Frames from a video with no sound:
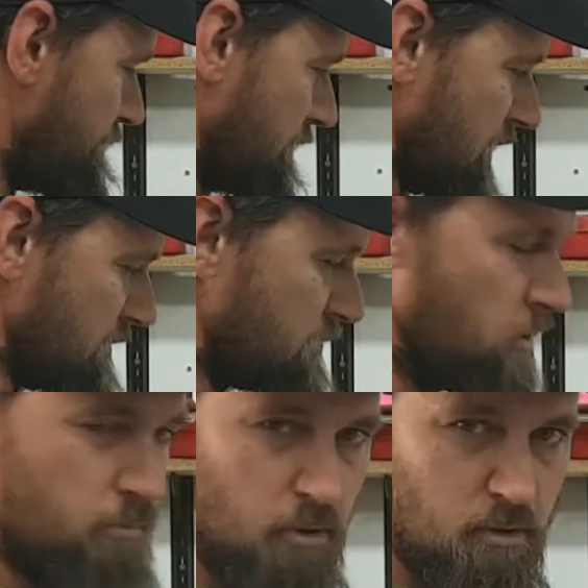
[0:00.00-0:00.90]
in the
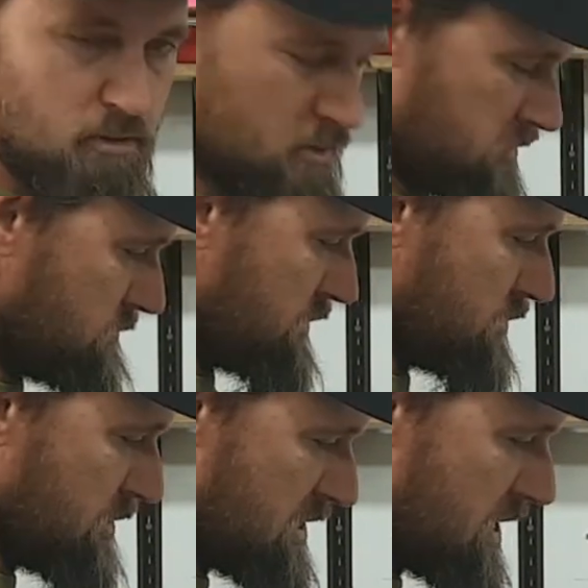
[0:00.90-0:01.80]
top box, which will
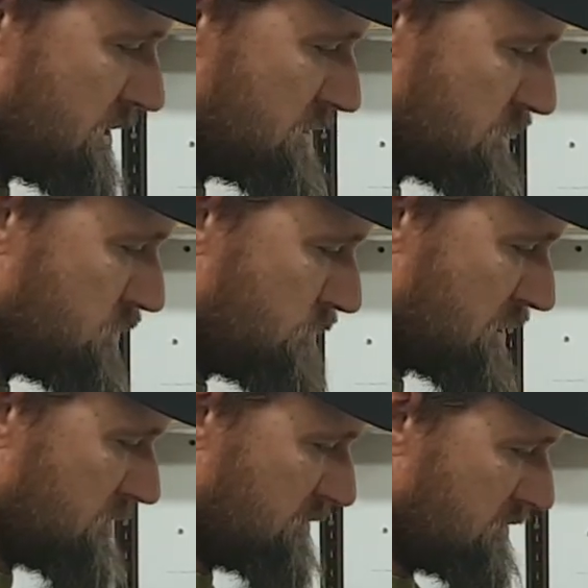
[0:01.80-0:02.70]
be your honey
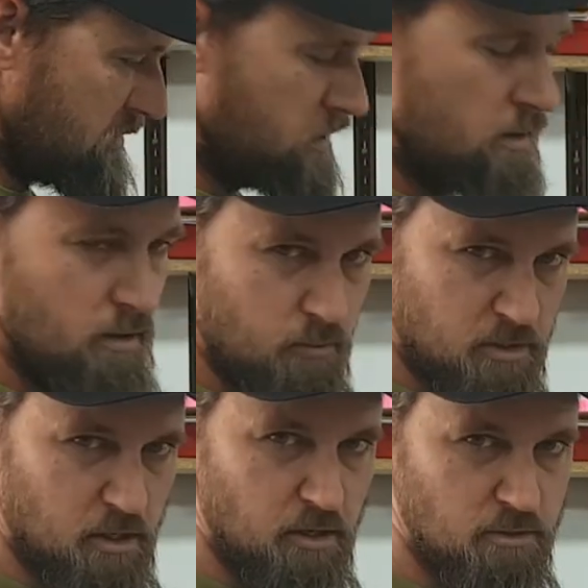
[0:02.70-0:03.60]
super, which
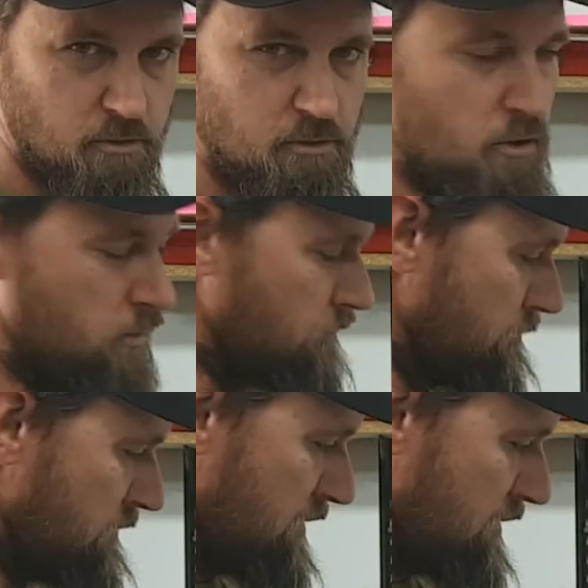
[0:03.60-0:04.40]
goes on top.